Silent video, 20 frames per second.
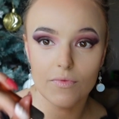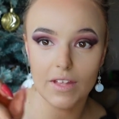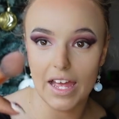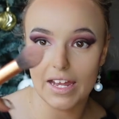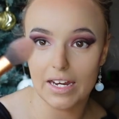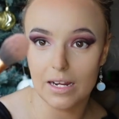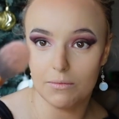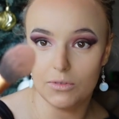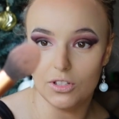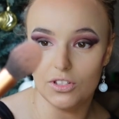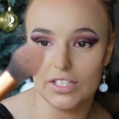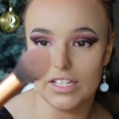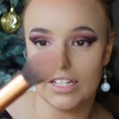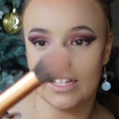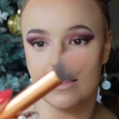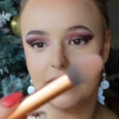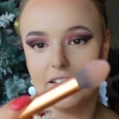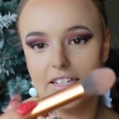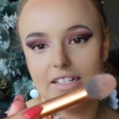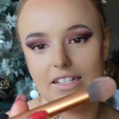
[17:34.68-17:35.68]
And I'm using
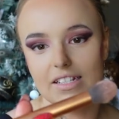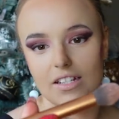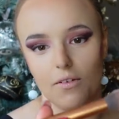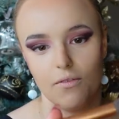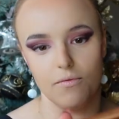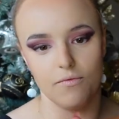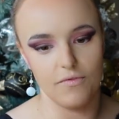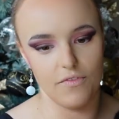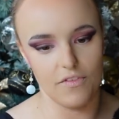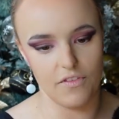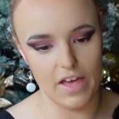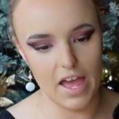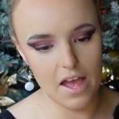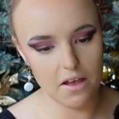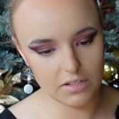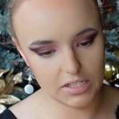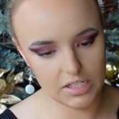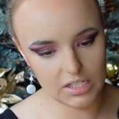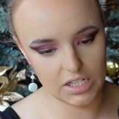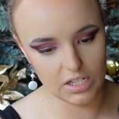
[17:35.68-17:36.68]
this
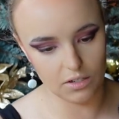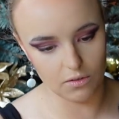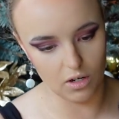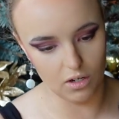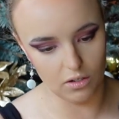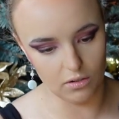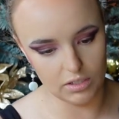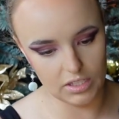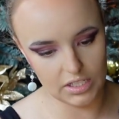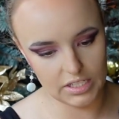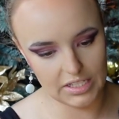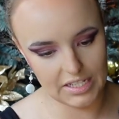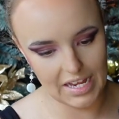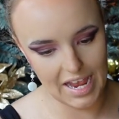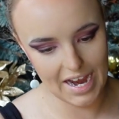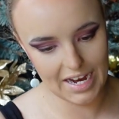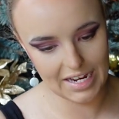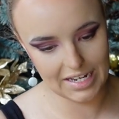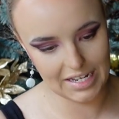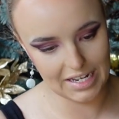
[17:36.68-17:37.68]
1,000-year-old
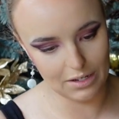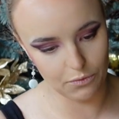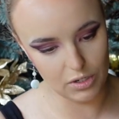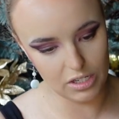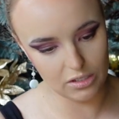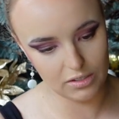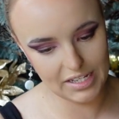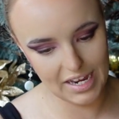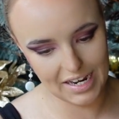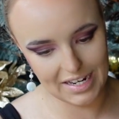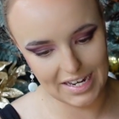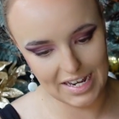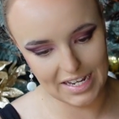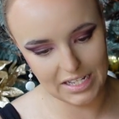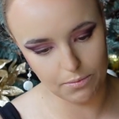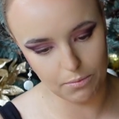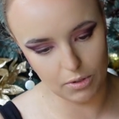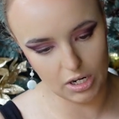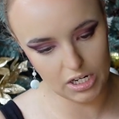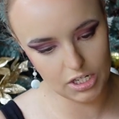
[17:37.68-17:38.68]
Real
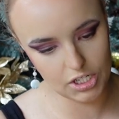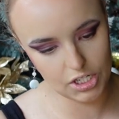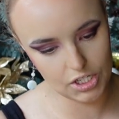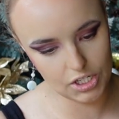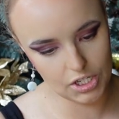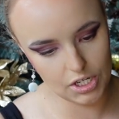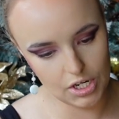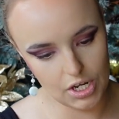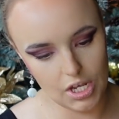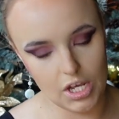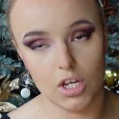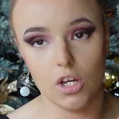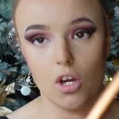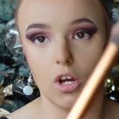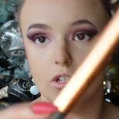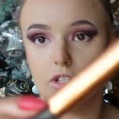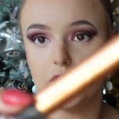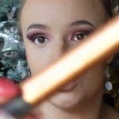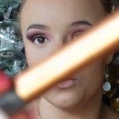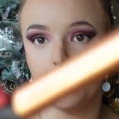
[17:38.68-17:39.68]
Techniques brush,
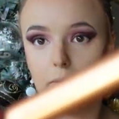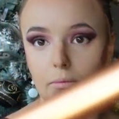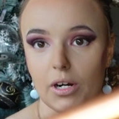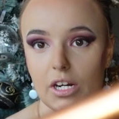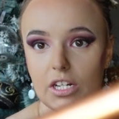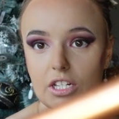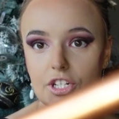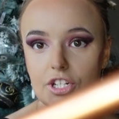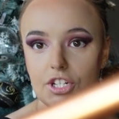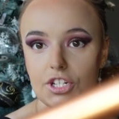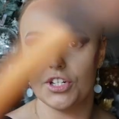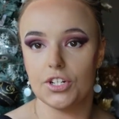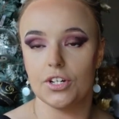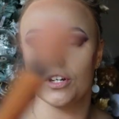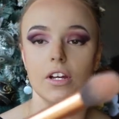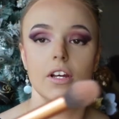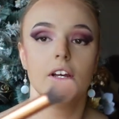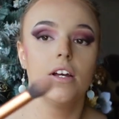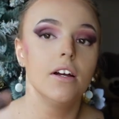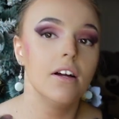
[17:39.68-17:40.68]
contour brush,
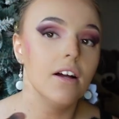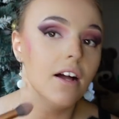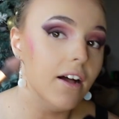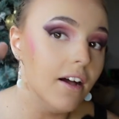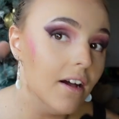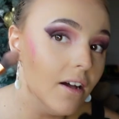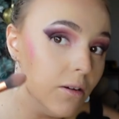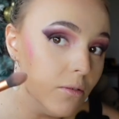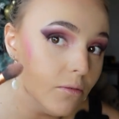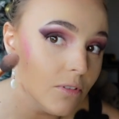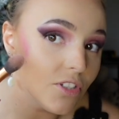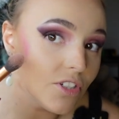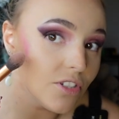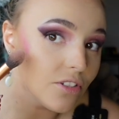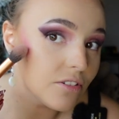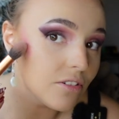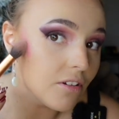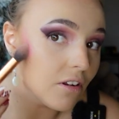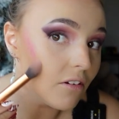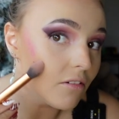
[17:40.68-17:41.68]
which
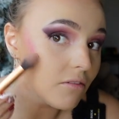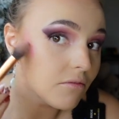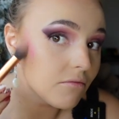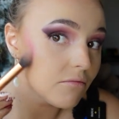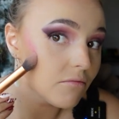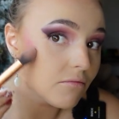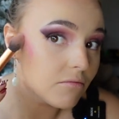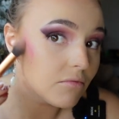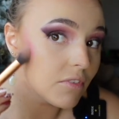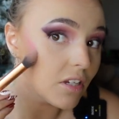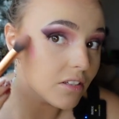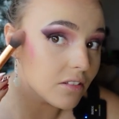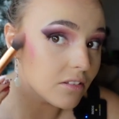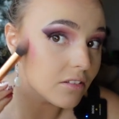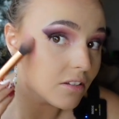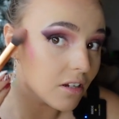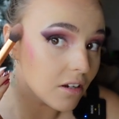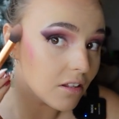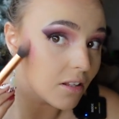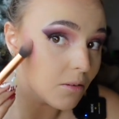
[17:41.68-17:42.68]
is not
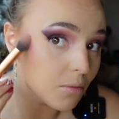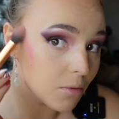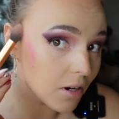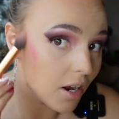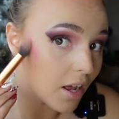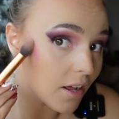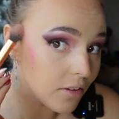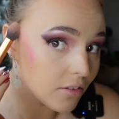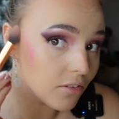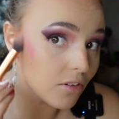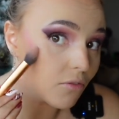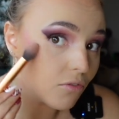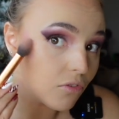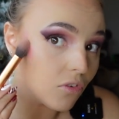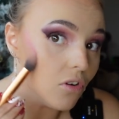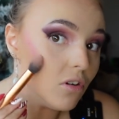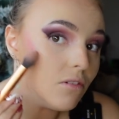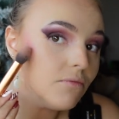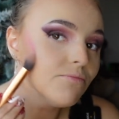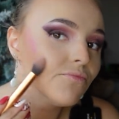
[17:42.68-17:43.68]
necessarily what I use it
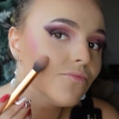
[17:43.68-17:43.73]
for.